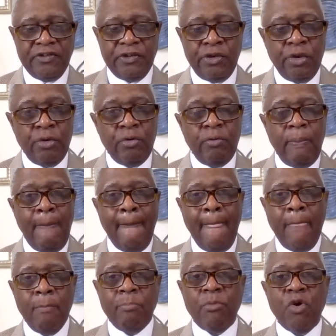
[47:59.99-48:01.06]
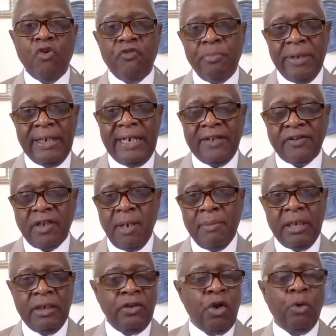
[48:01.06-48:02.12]
new movement that's
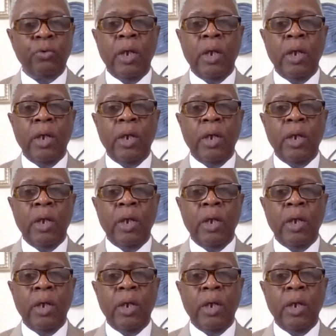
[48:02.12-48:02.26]
coming in.